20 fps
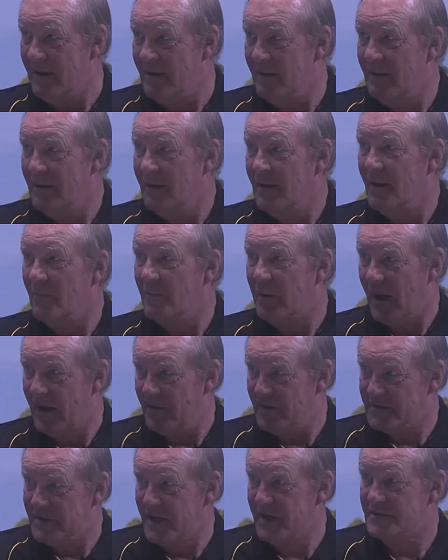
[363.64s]
Test.
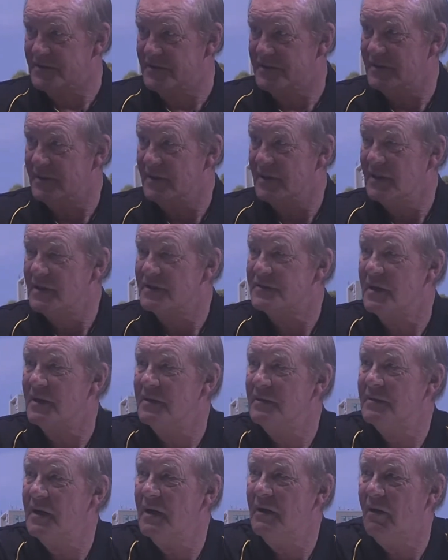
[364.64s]
Yep, I know, you like
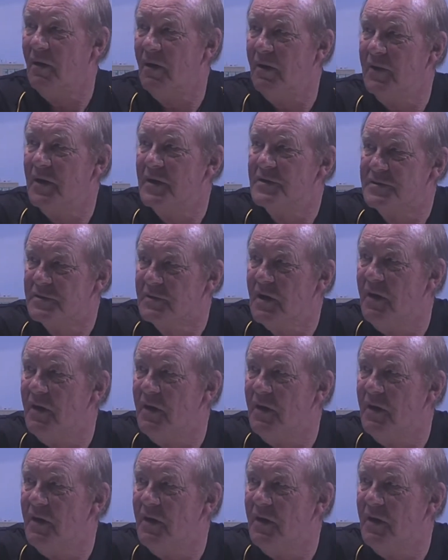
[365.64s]
that. Hey.